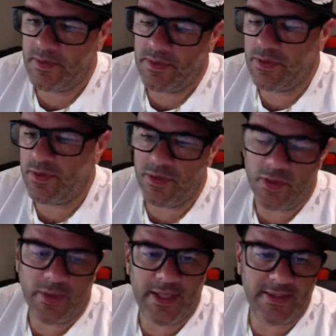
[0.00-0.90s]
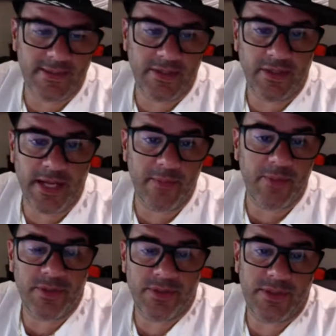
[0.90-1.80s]
could go at least in their
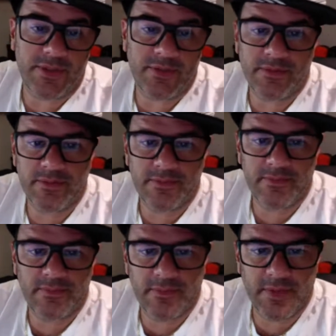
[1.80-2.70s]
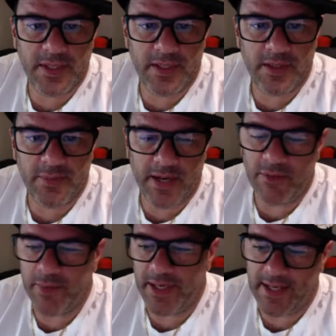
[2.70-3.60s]
neighborhoods. But
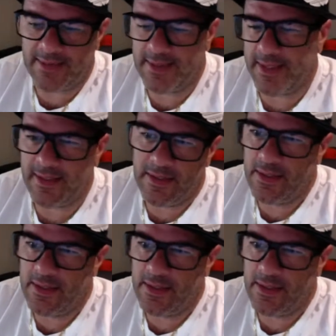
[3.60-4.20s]
everybody had to